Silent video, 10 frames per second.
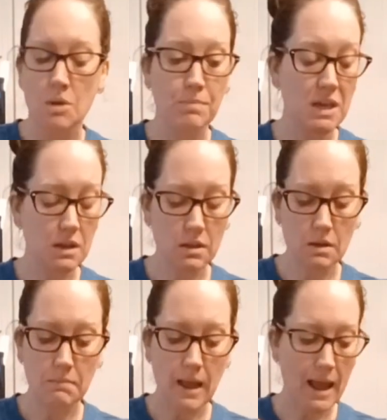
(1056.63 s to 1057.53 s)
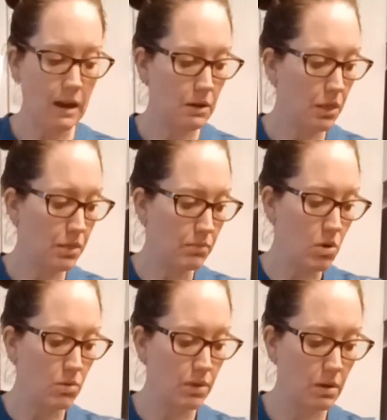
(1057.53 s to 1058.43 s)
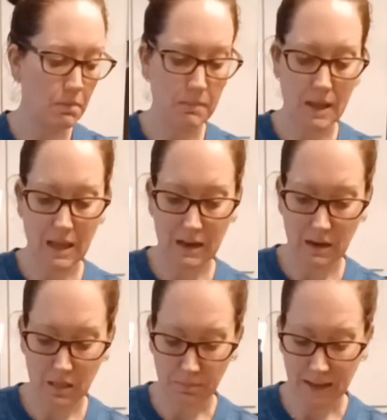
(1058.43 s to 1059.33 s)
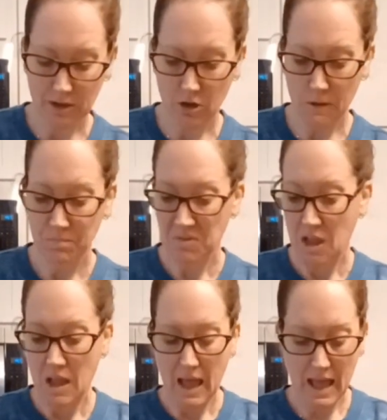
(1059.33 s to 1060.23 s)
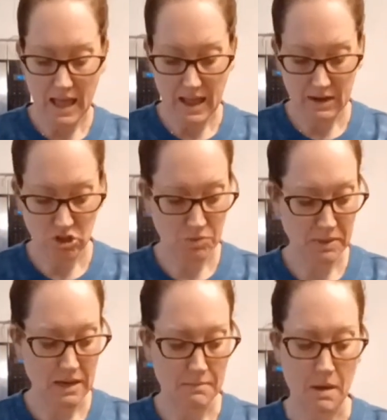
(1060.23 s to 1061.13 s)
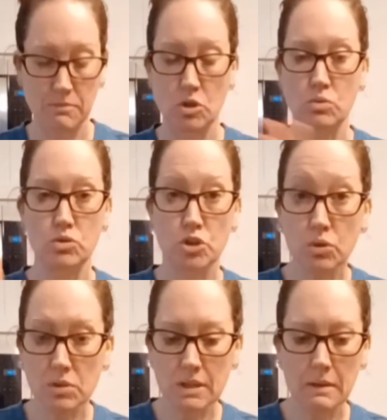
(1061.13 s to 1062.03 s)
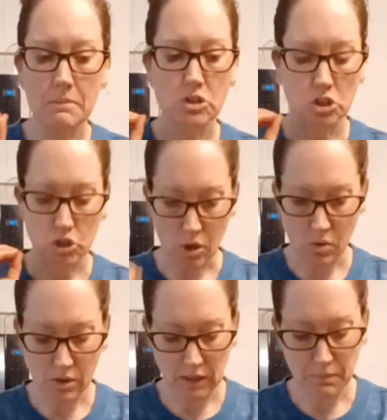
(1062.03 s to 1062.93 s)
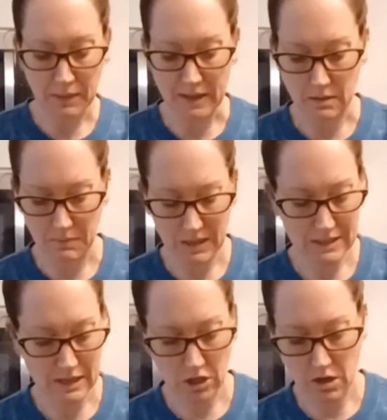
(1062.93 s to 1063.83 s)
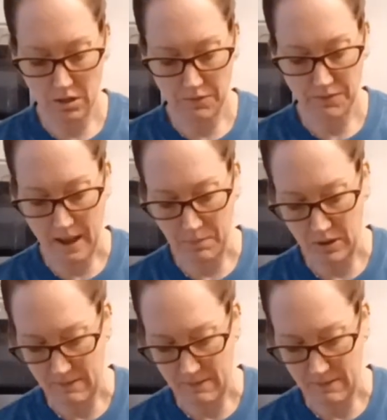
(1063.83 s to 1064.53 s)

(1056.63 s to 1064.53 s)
peel them and throw them in the blender and just blend them up. Don't juice them, just totally blend them, because then you get all the fiber and